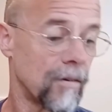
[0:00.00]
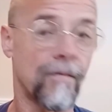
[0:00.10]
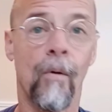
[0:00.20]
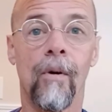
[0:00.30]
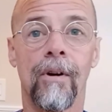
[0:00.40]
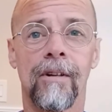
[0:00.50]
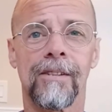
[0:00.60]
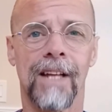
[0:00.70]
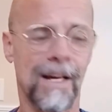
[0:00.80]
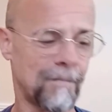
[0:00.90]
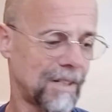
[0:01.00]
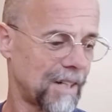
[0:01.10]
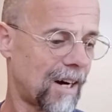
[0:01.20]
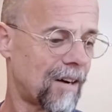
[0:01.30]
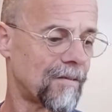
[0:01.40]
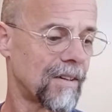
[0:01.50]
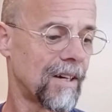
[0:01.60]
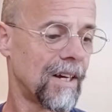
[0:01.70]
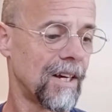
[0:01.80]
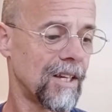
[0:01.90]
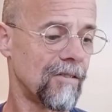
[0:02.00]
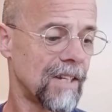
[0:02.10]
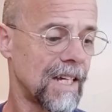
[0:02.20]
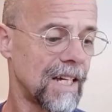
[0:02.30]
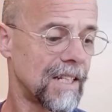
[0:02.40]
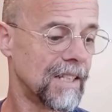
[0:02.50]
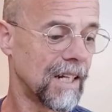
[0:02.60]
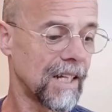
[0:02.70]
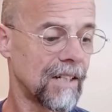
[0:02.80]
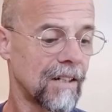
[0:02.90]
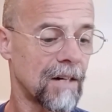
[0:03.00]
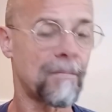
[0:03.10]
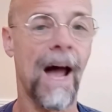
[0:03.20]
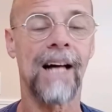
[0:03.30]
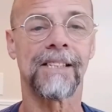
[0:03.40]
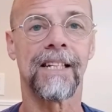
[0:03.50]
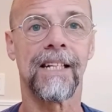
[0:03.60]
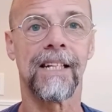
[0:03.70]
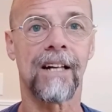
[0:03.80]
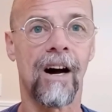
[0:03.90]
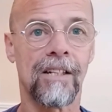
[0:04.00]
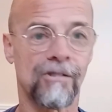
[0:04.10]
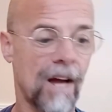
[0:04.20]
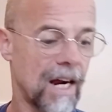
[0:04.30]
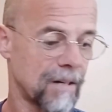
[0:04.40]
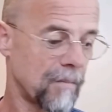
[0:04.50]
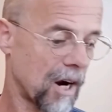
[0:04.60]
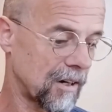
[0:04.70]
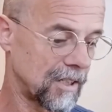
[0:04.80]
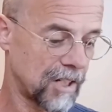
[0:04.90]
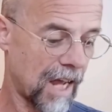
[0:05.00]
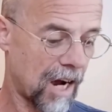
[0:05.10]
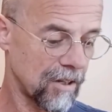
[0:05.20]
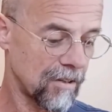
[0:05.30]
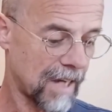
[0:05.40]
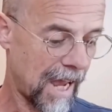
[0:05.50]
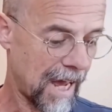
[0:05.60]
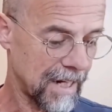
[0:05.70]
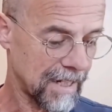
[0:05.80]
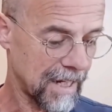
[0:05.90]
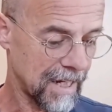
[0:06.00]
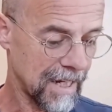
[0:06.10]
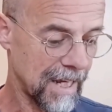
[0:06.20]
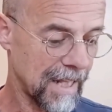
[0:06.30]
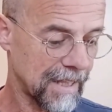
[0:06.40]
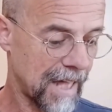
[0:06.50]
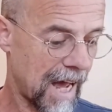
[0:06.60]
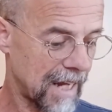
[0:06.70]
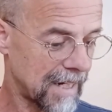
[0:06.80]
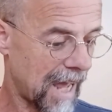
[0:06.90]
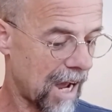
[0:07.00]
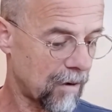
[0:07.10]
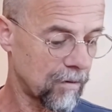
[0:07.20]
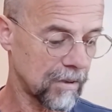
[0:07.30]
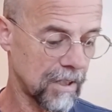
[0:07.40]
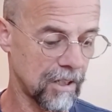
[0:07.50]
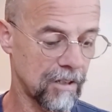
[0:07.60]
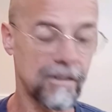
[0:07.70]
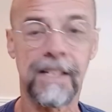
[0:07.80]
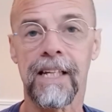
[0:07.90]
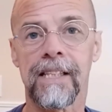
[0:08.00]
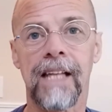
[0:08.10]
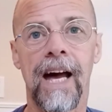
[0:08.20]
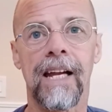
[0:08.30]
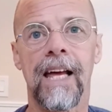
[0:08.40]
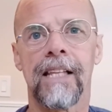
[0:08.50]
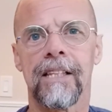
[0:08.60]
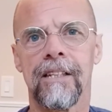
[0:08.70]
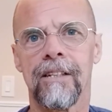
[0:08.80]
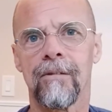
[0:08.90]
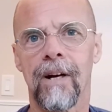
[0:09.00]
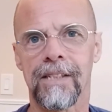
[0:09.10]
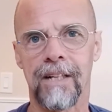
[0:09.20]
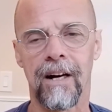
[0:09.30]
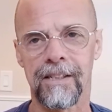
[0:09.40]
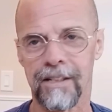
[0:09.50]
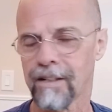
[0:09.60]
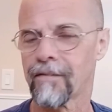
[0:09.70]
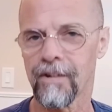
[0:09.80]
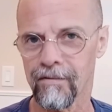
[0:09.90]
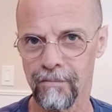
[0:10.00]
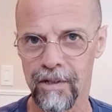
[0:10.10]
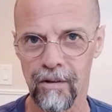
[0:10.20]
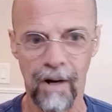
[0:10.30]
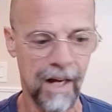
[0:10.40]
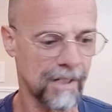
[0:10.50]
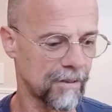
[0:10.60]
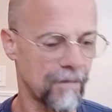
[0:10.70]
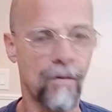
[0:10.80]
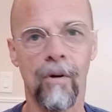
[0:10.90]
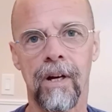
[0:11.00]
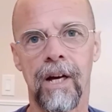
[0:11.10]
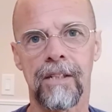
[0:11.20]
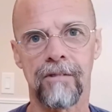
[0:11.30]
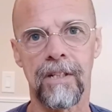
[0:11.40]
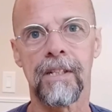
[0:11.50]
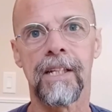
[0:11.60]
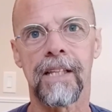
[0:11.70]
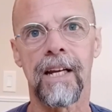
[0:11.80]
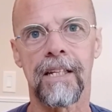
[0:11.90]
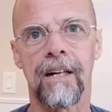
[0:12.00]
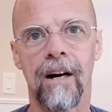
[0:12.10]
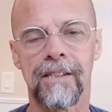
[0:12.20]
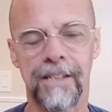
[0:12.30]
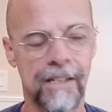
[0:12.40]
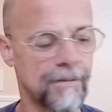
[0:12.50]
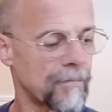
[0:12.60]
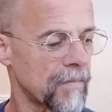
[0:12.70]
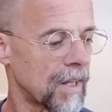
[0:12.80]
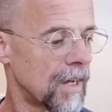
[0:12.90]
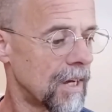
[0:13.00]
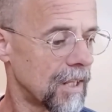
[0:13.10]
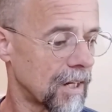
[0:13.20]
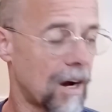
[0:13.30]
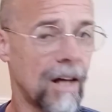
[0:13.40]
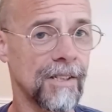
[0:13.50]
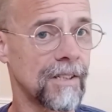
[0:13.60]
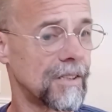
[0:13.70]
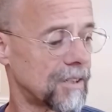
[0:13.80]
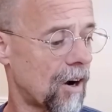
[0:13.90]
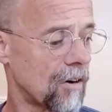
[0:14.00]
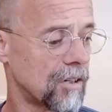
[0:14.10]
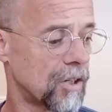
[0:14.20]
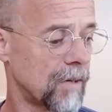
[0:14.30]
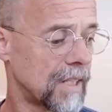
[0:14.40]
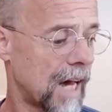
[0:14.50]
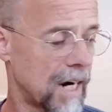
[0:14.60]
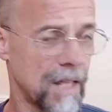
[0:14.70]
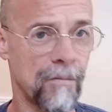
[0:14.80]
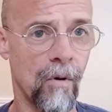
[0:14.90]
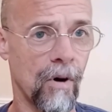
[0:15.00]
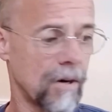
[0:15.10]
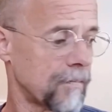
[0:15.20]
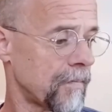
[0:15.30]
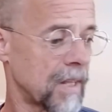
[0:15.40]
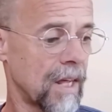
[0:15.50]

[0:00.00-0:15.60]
For foreigners like myself, you need the legal capacity to contract marriage. Now, you can't get that now. You used to get that at the U.S. consulate. If you're from the U.S. or a foreign country, you get that at the consulate. The consulates aren't doing that anymore.